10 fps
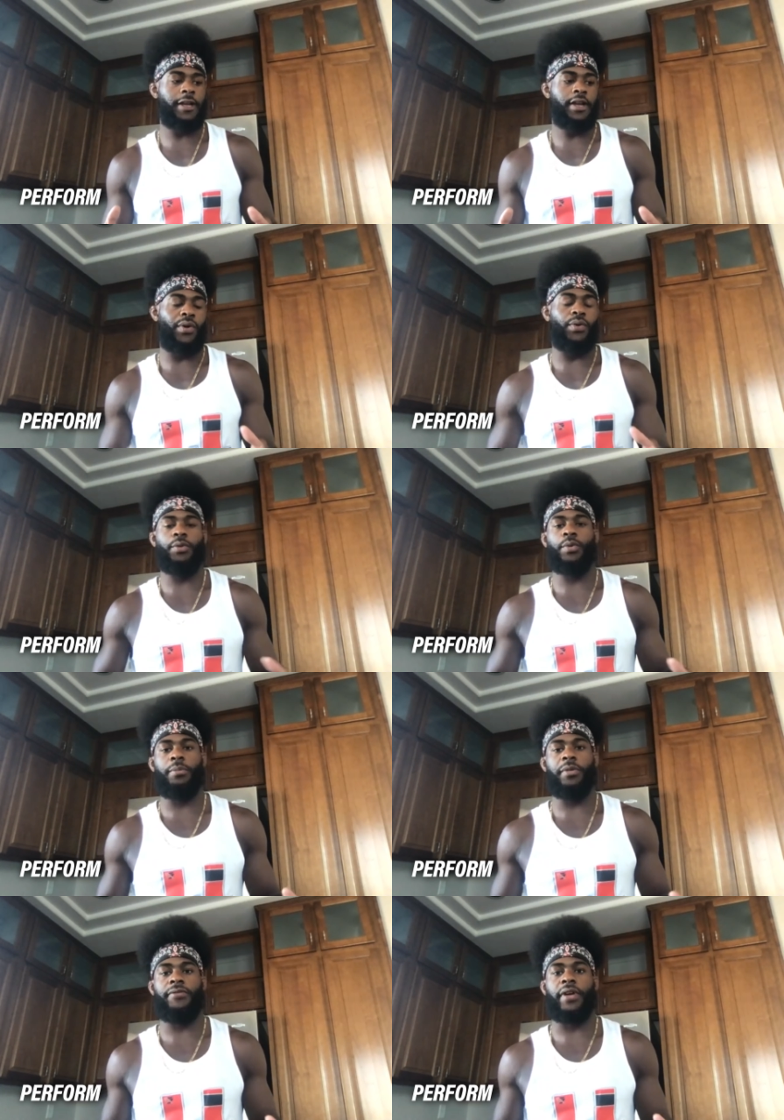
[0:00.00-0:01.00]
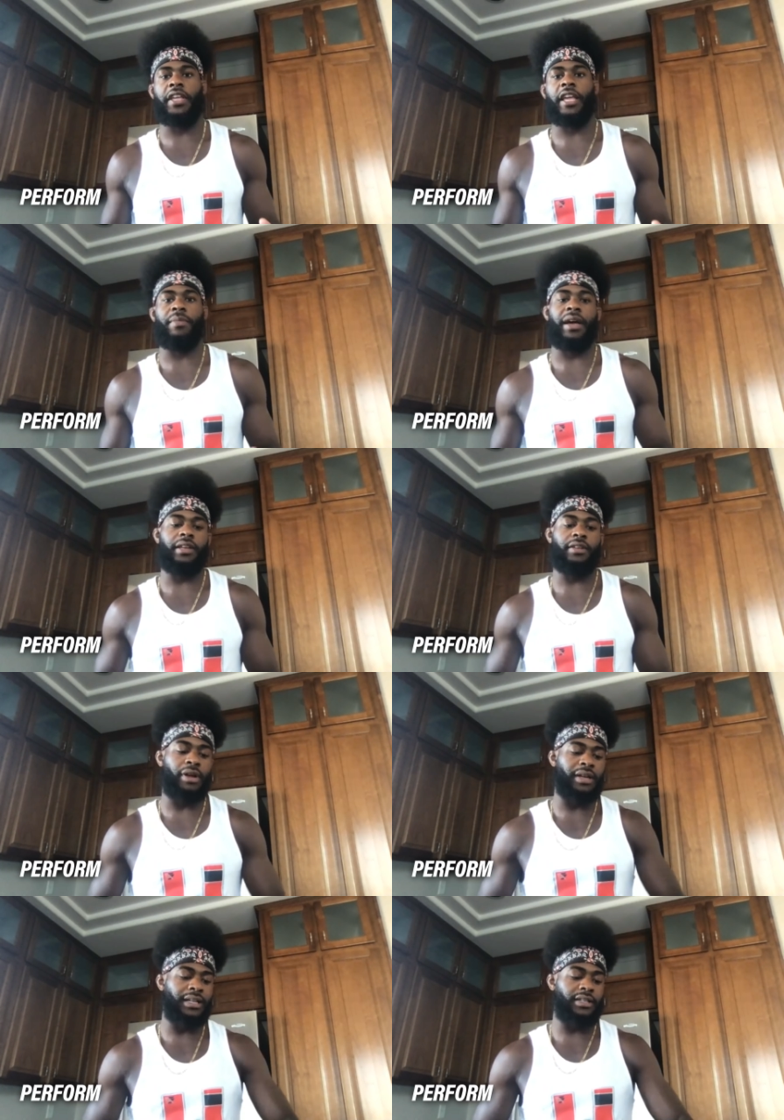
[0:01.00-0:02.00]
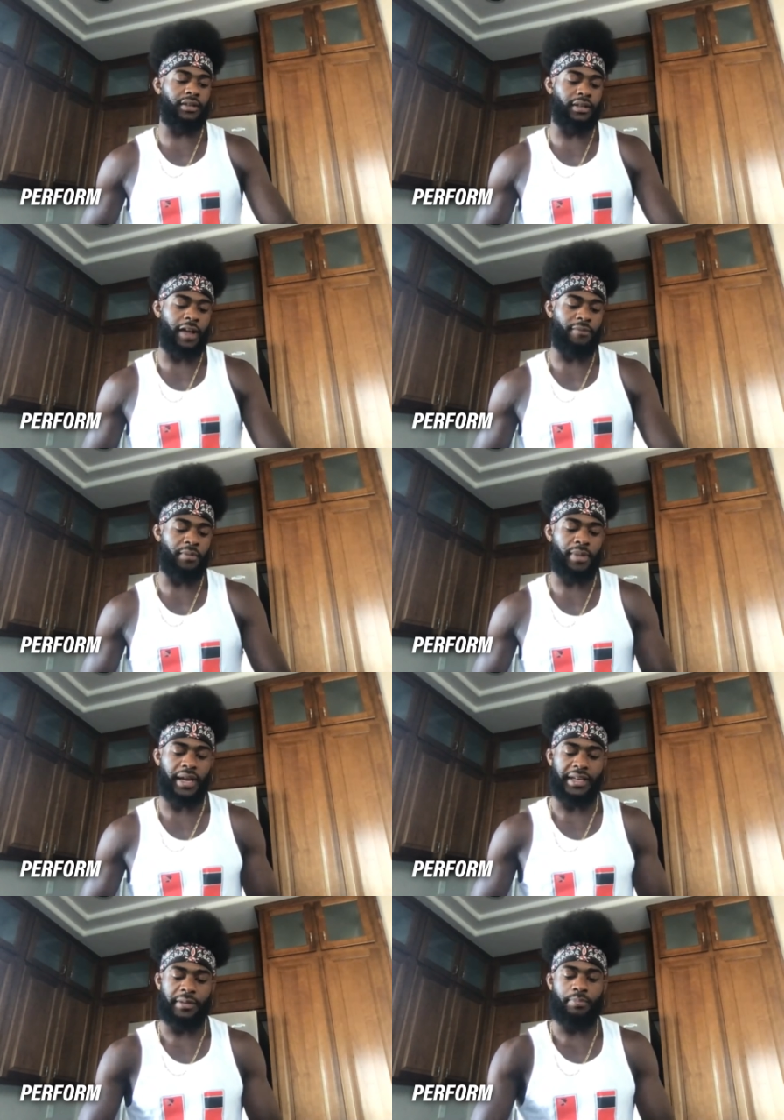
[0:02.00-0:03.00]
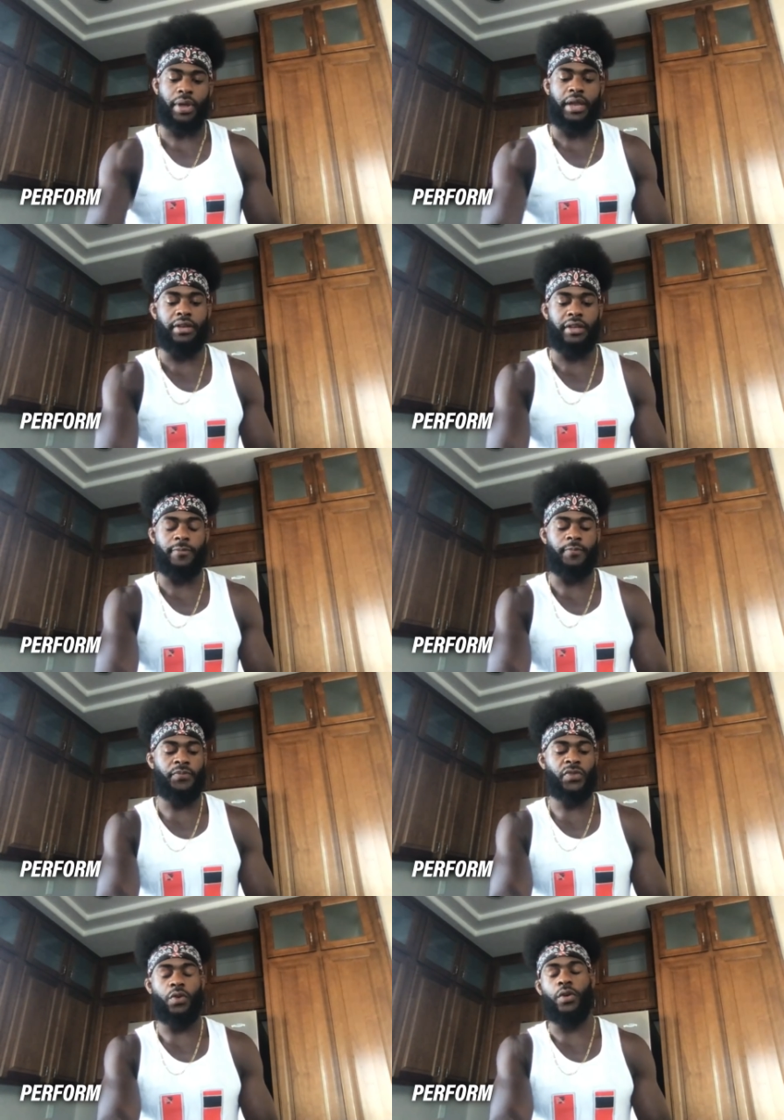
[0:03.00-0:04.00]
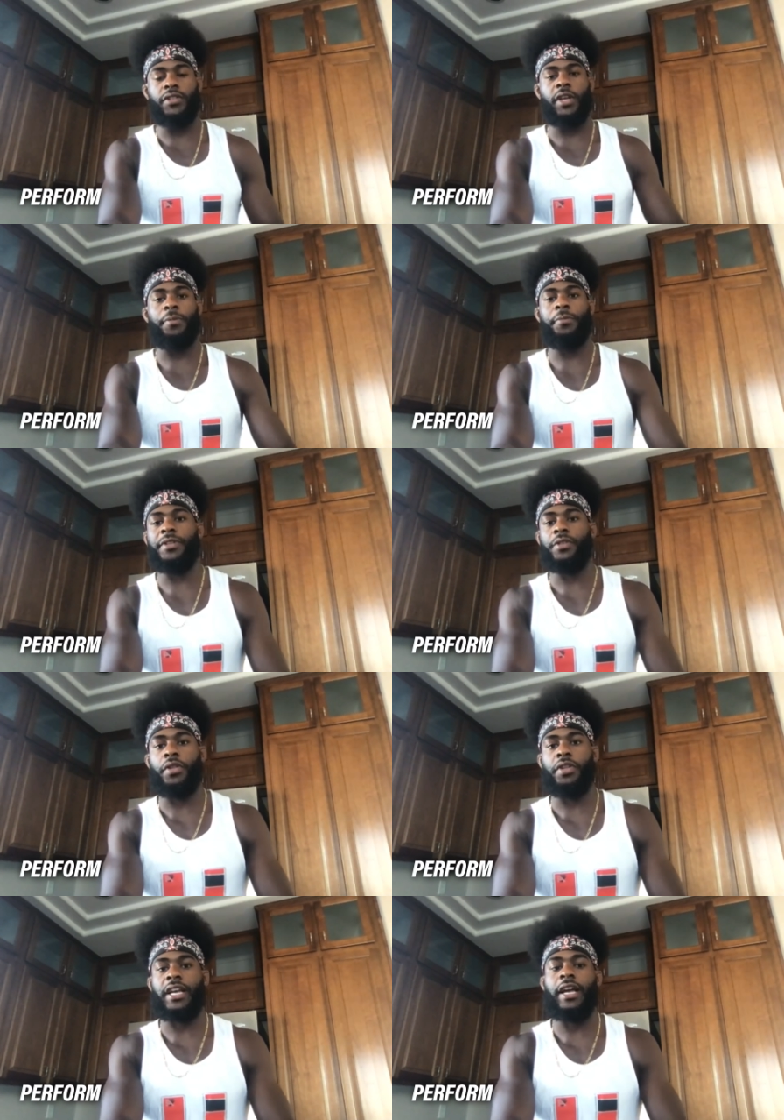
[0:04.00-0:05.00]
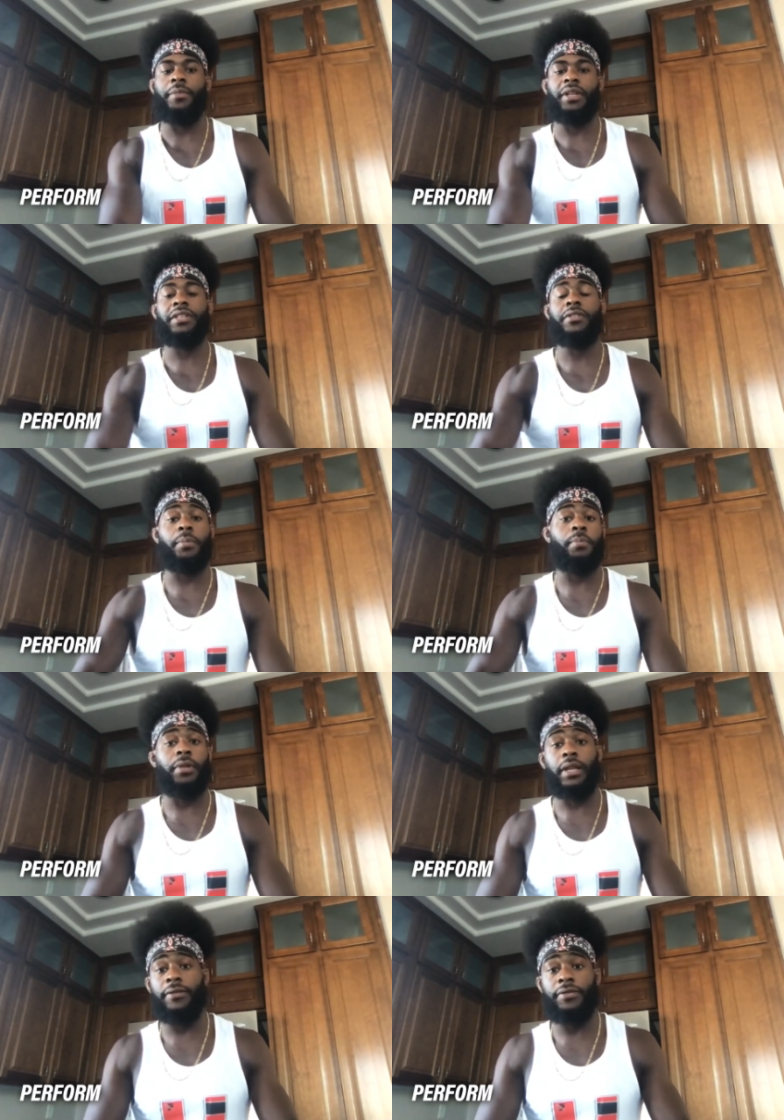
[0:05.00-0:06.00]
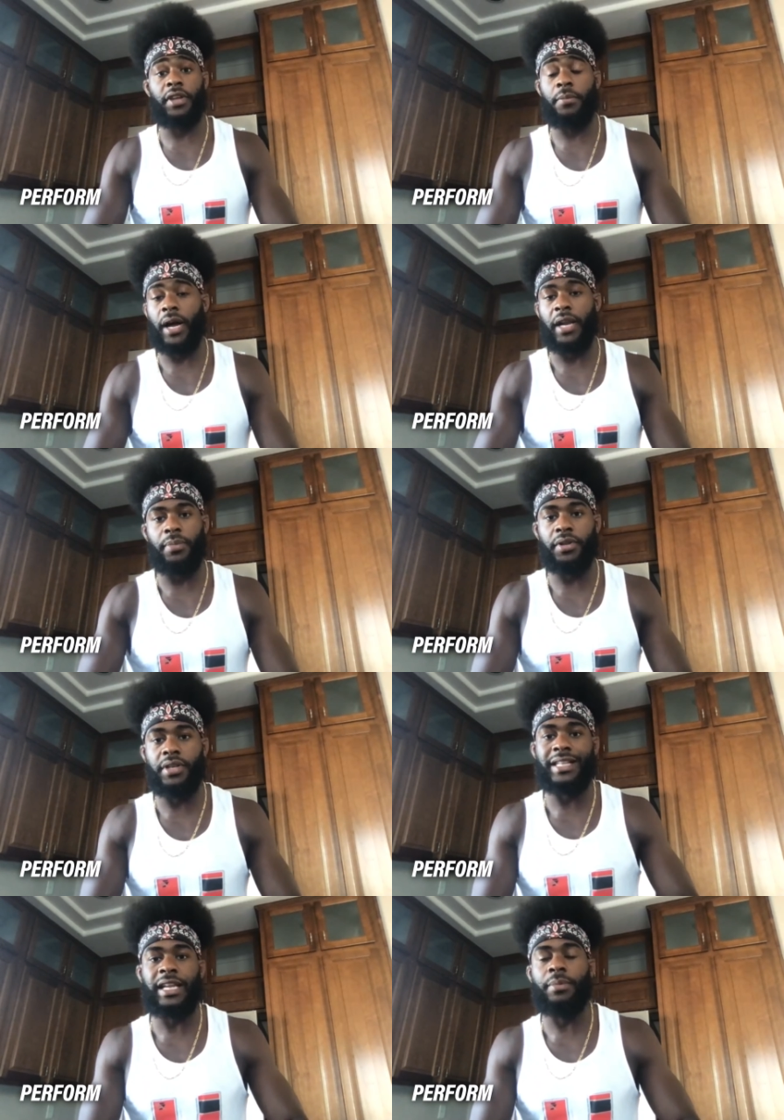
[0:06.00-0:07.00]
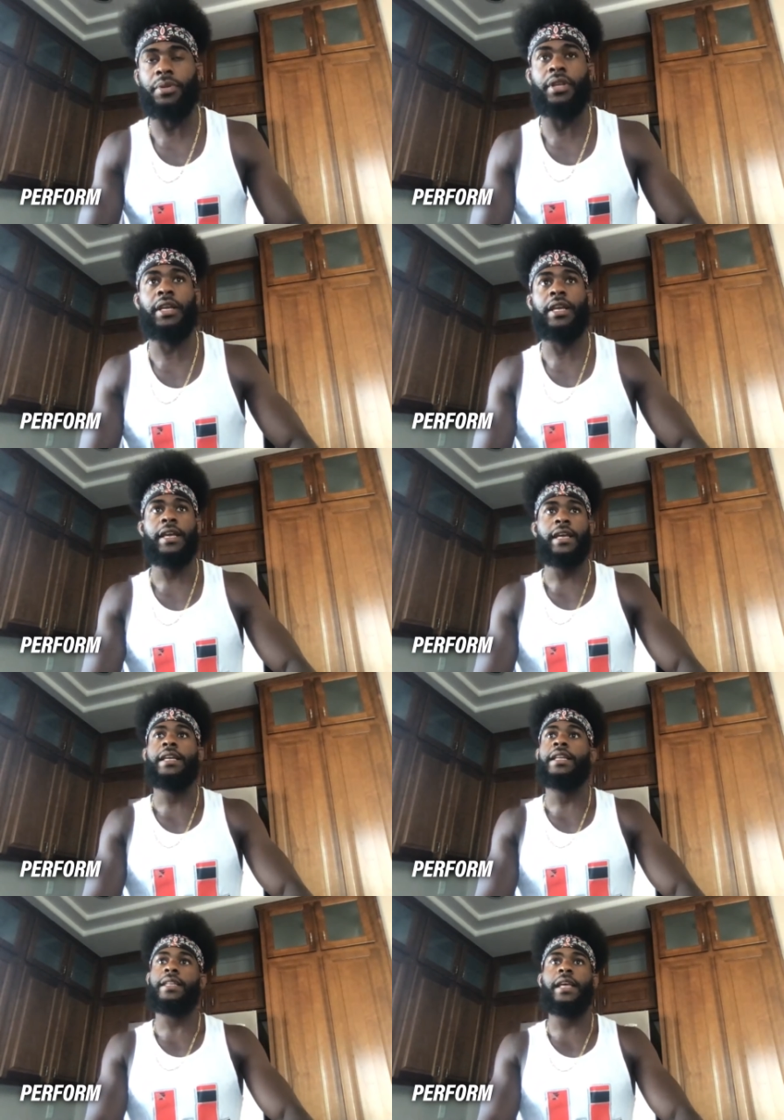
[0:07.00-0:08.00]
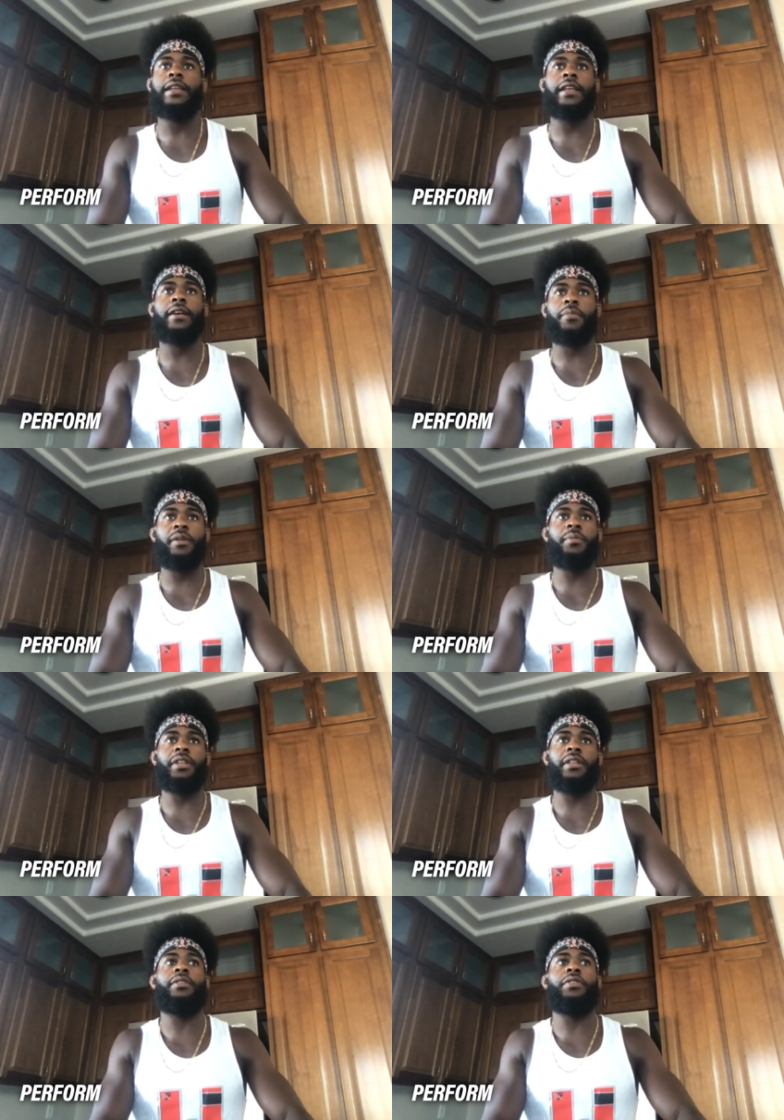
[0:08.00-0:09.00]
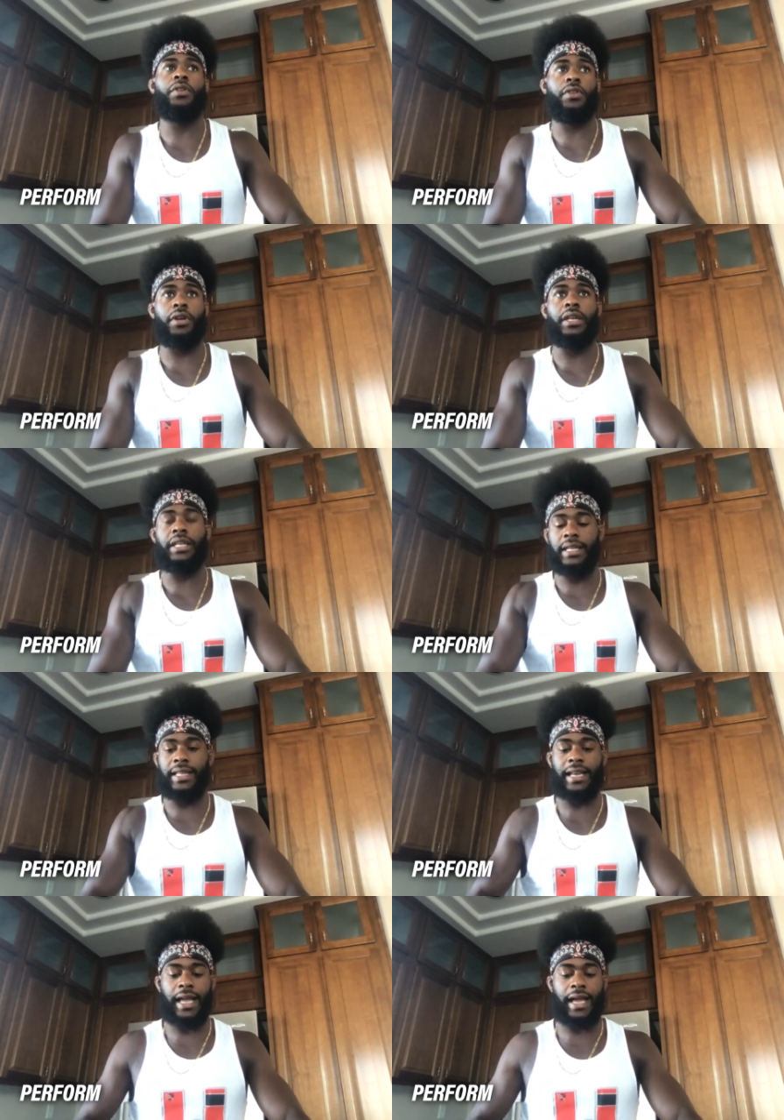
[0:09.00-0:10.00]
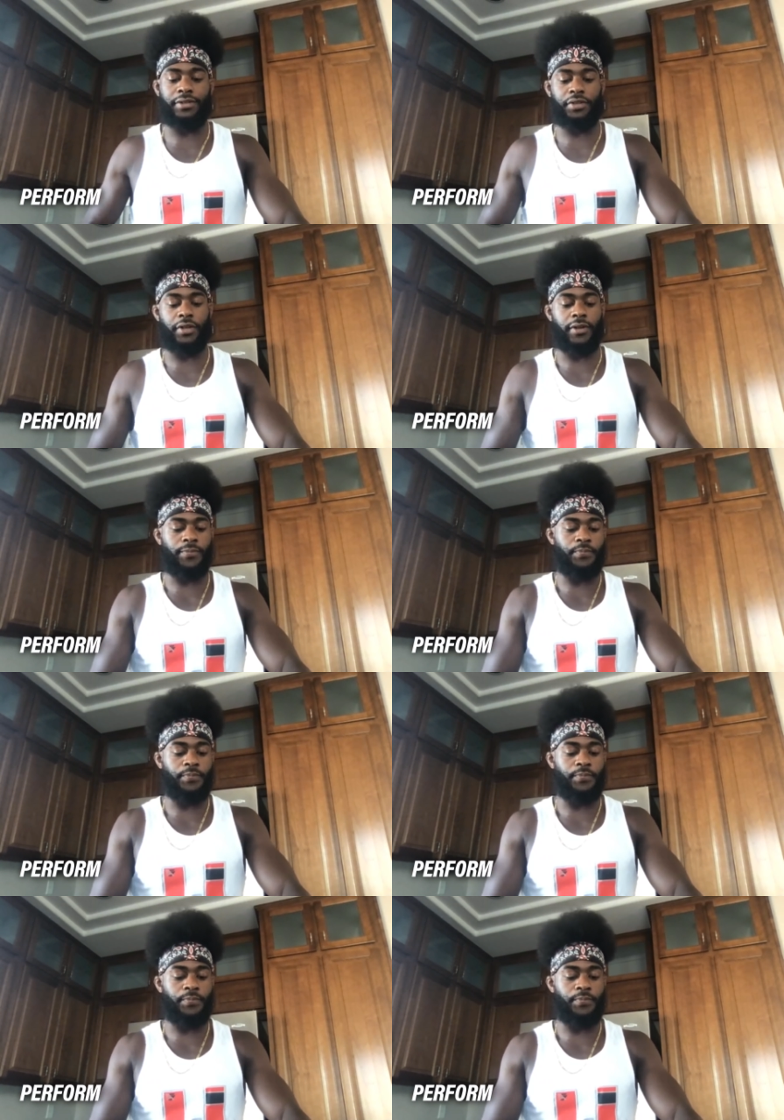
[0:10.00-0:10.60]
Only when I'm in fight camp. I try not to have my body dependent on supplements all the time. Unless you're lifting, bodybuilding, that type of thing, then yeah, maybe you're going to need that extra